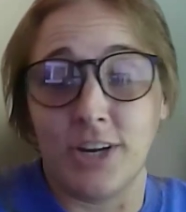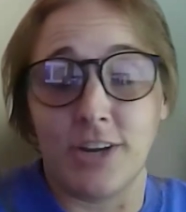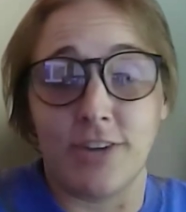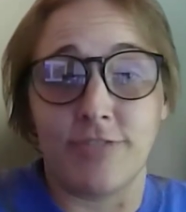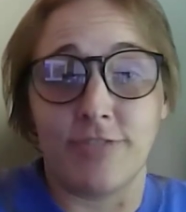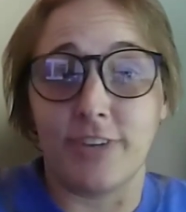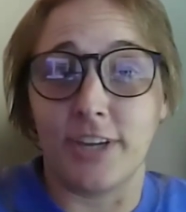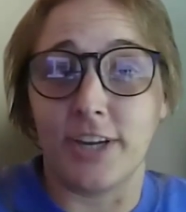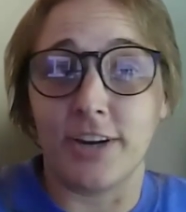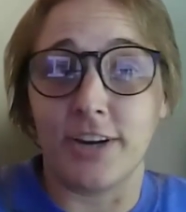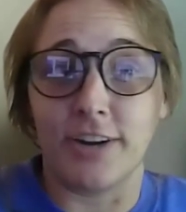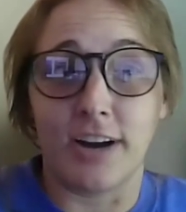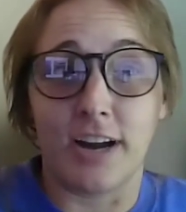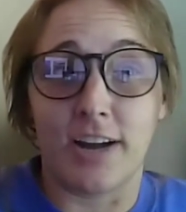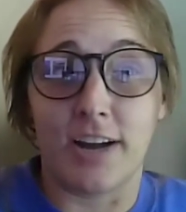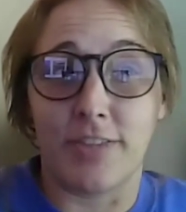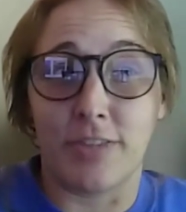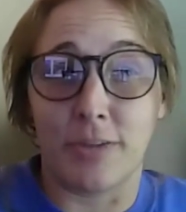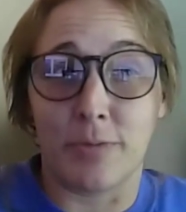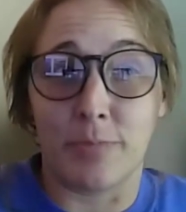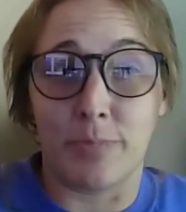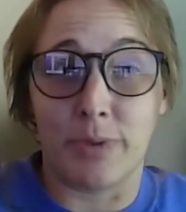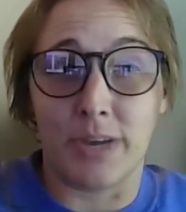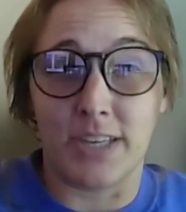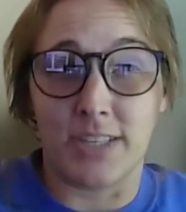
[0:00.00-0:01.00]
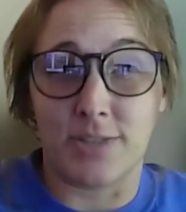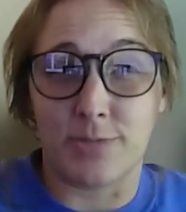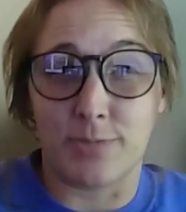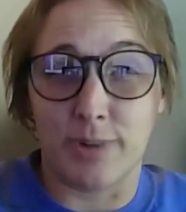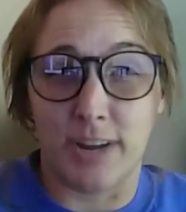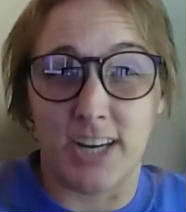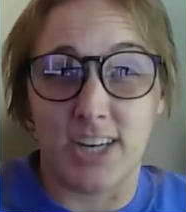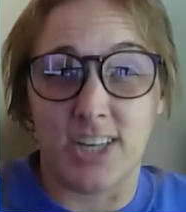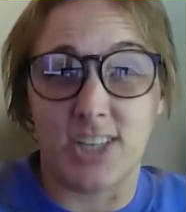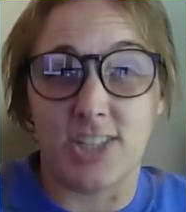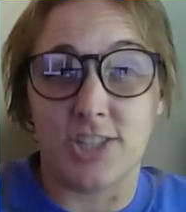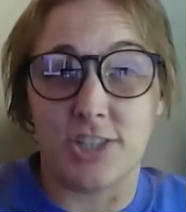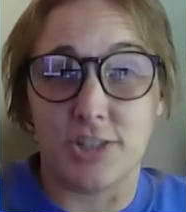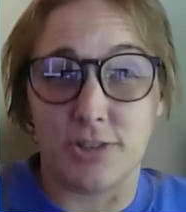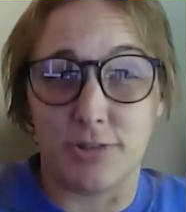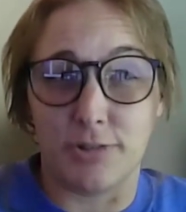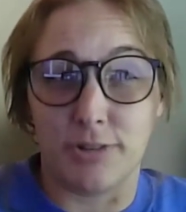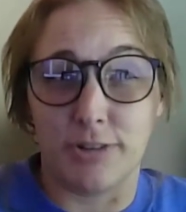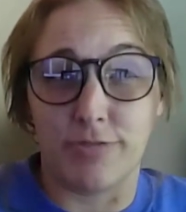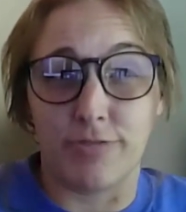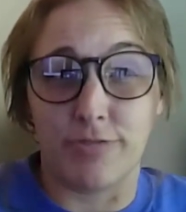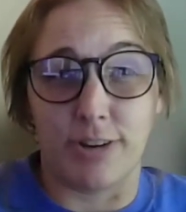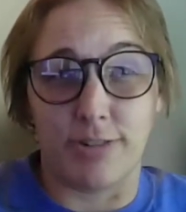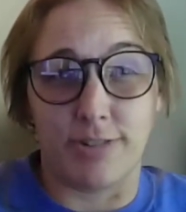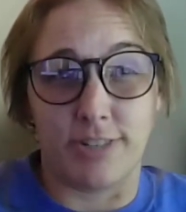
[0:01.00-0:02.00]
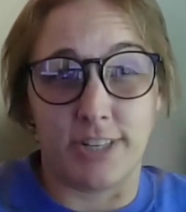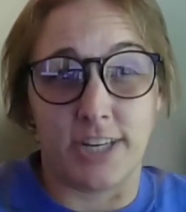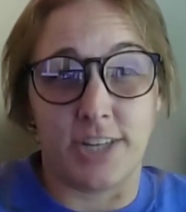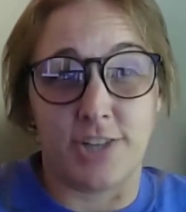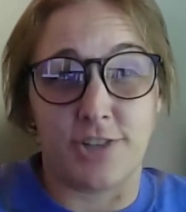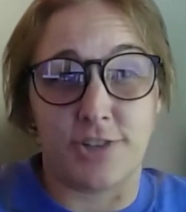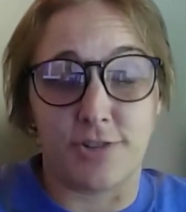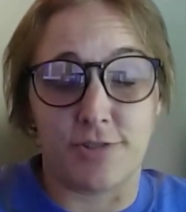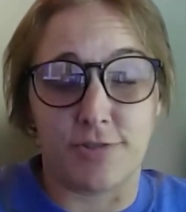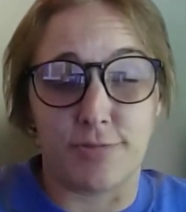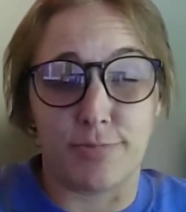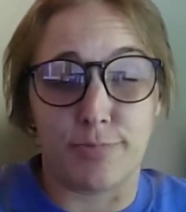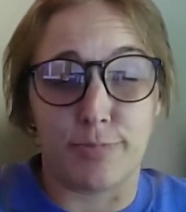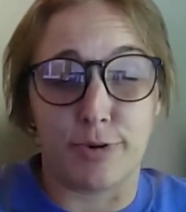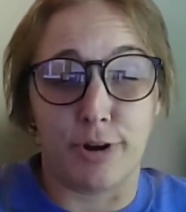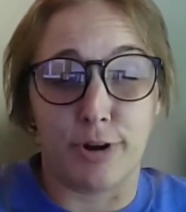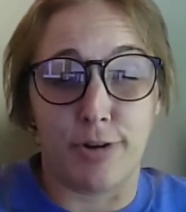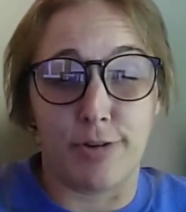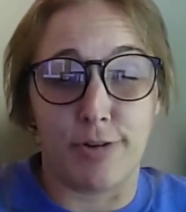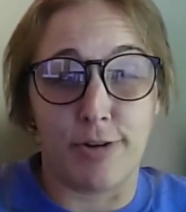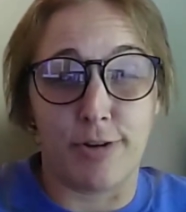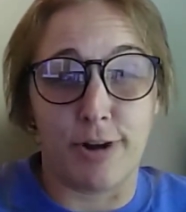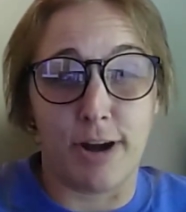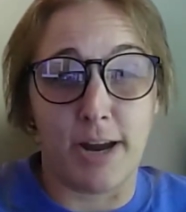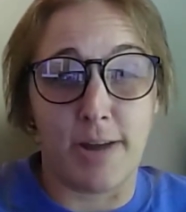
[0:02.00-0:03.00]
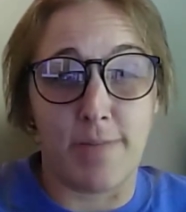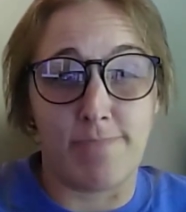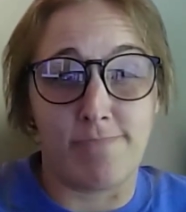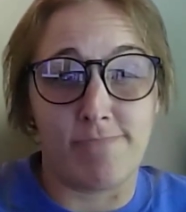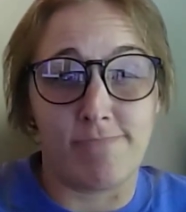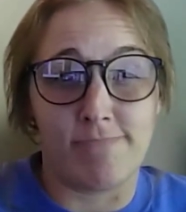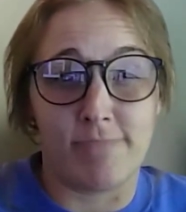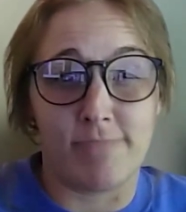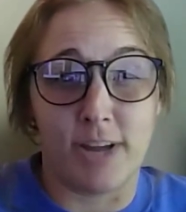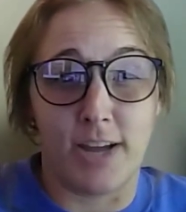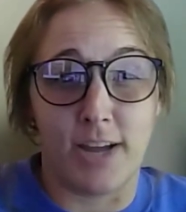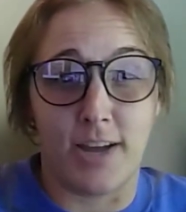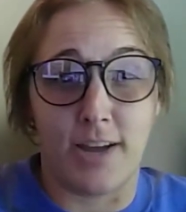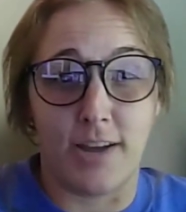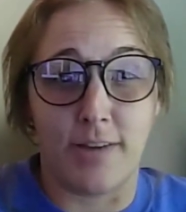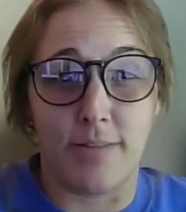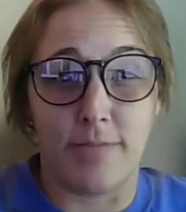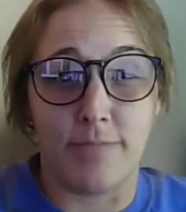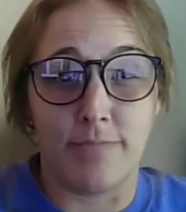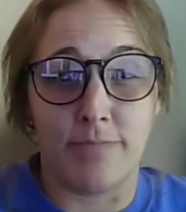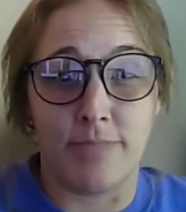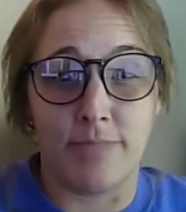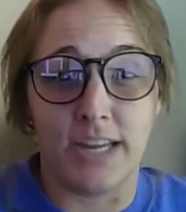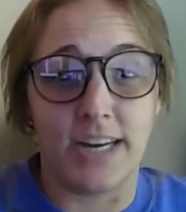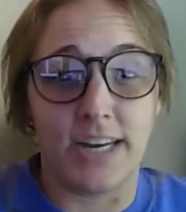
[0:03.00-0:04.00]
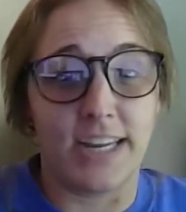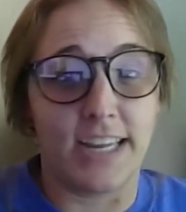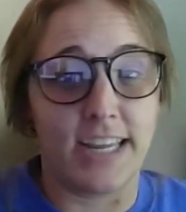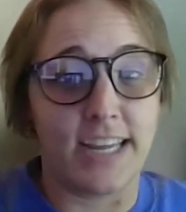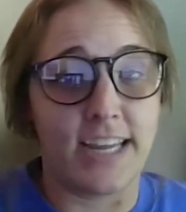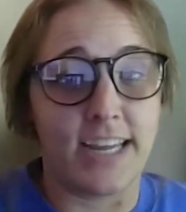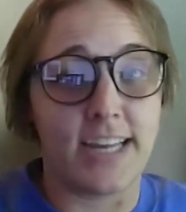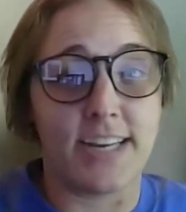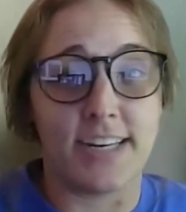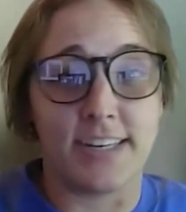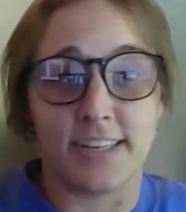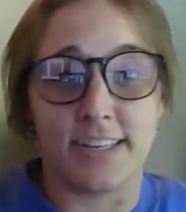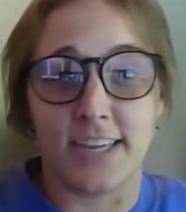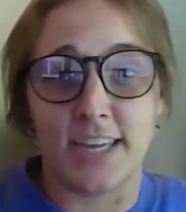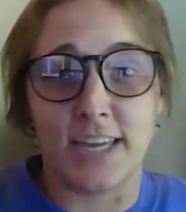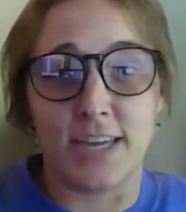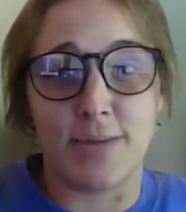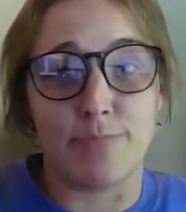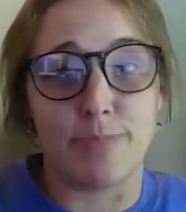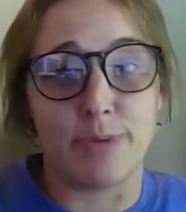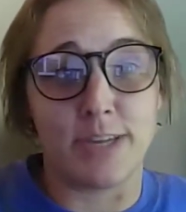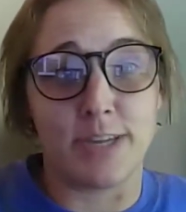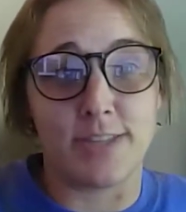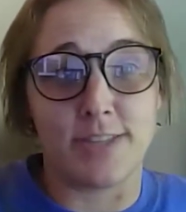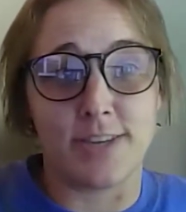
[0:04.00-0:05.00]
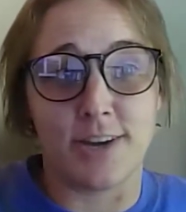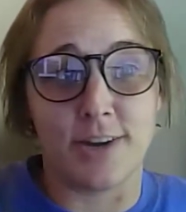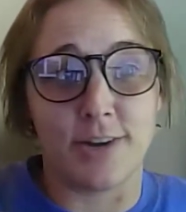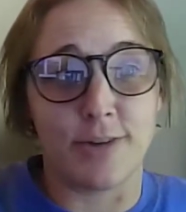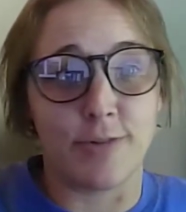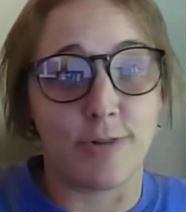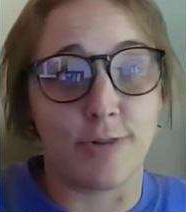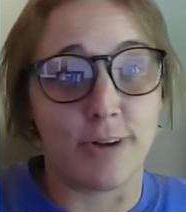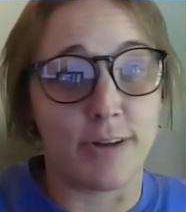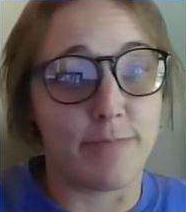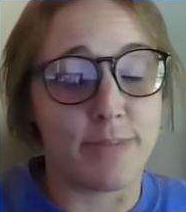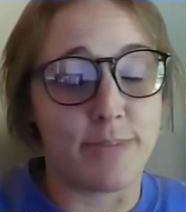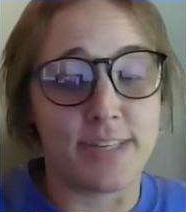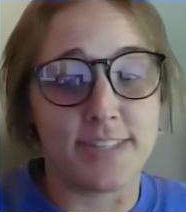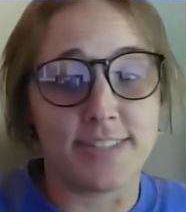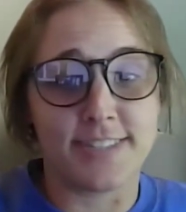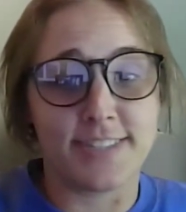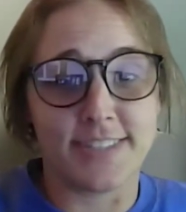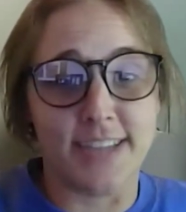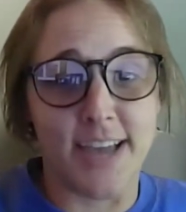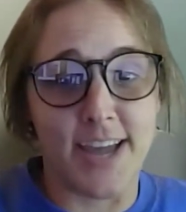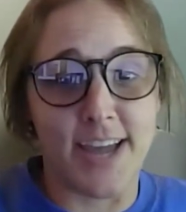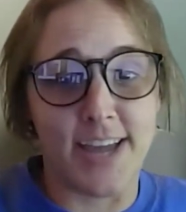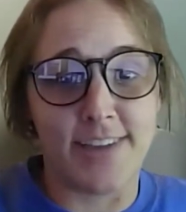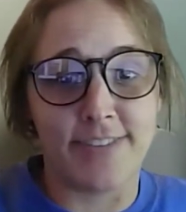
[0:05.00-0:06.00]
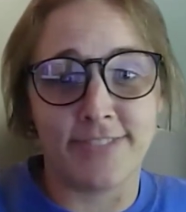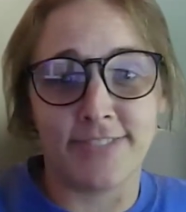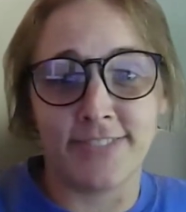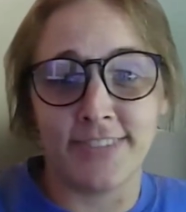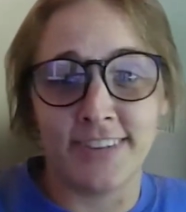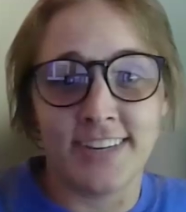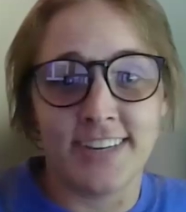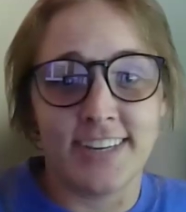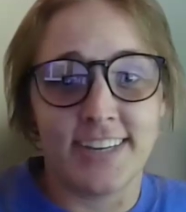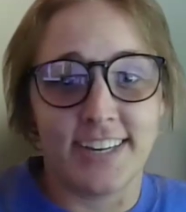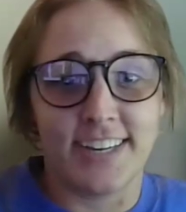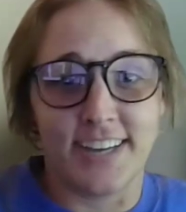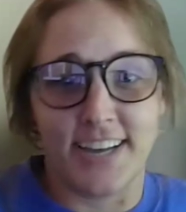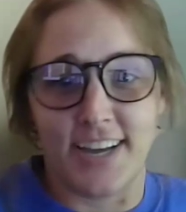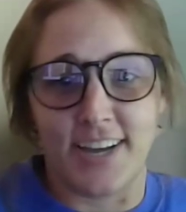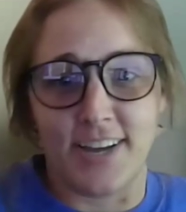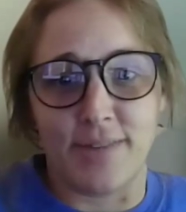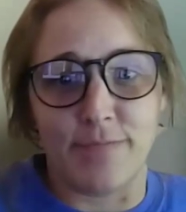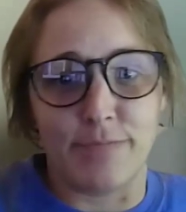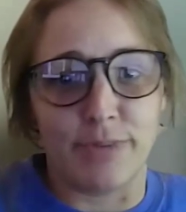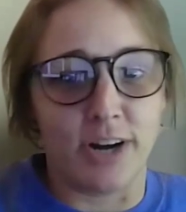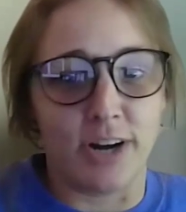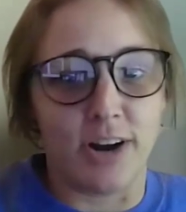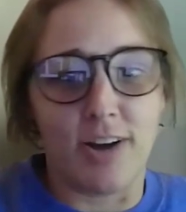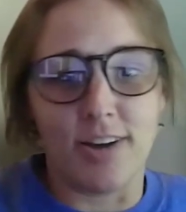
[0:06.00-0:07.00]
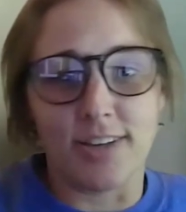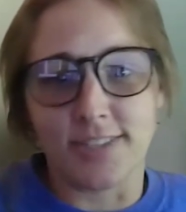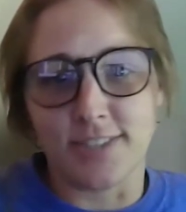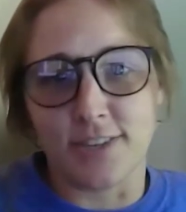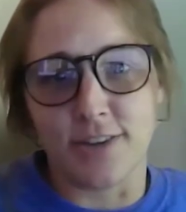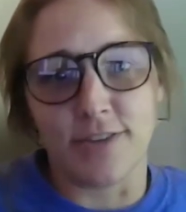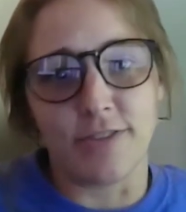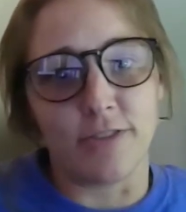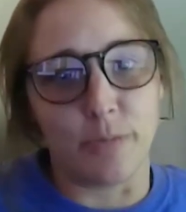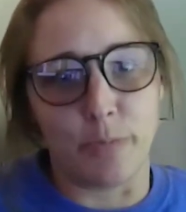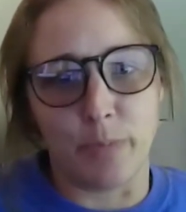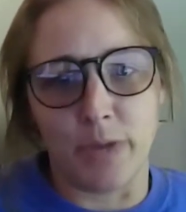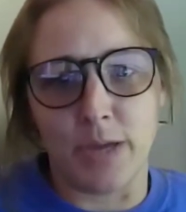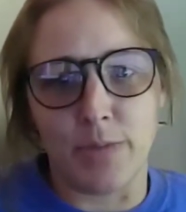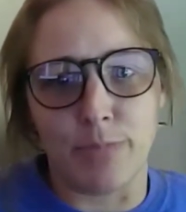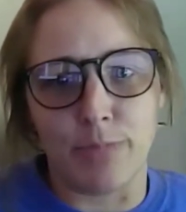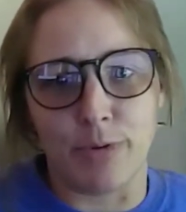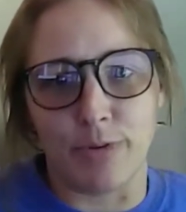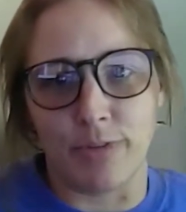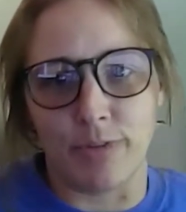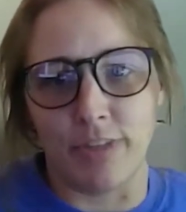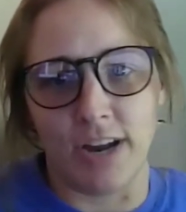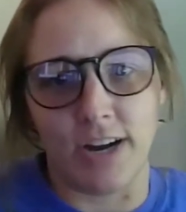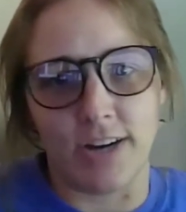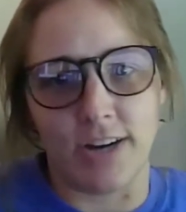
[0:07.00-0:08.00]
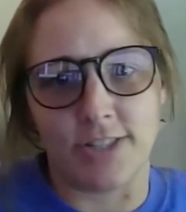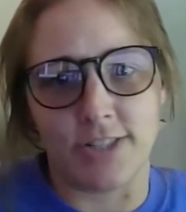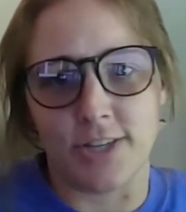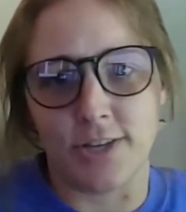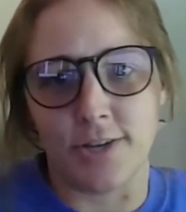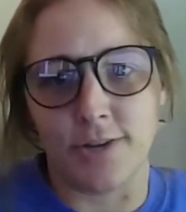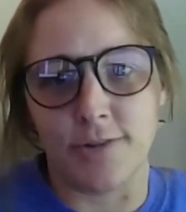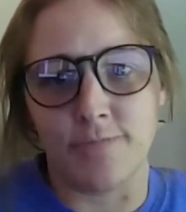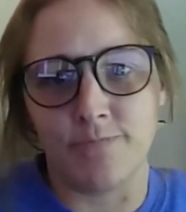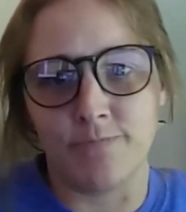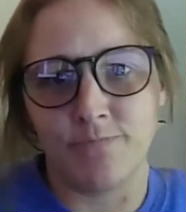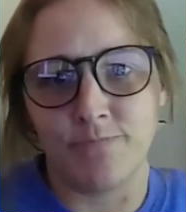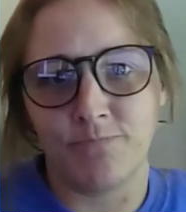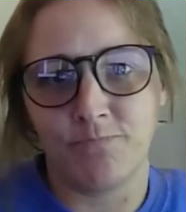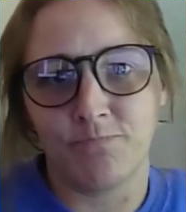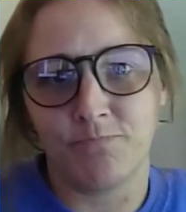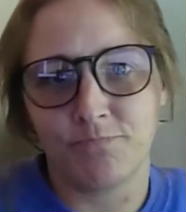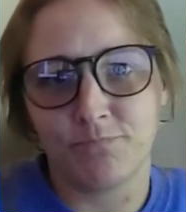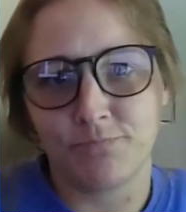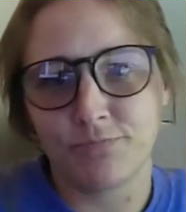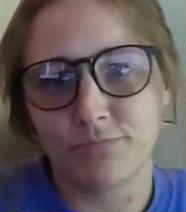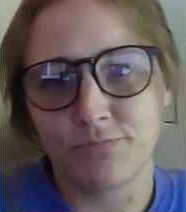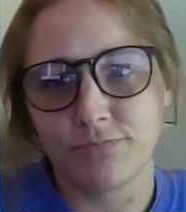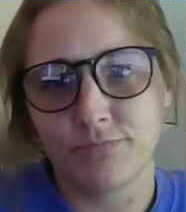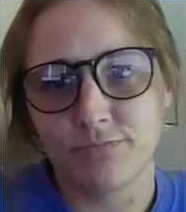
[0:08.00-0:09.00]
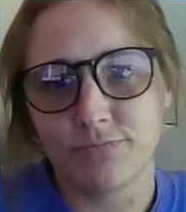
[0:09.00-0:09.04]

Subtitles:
you know, figure out the best way to do a rotational program. And again, keeping the equipment safe, but also the people there too.